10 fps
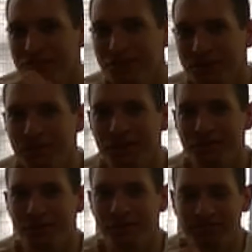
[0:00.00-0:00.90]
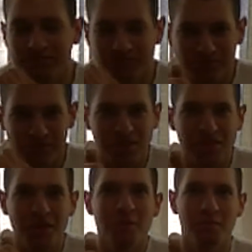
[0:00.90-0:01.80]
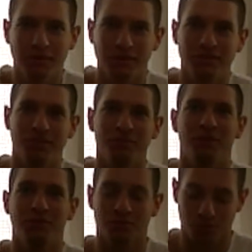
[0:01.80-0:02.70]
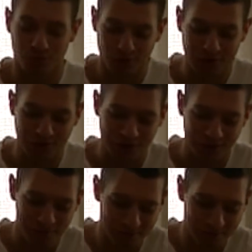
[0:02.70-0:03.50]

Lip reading: chips taste good, but these chips taste really good.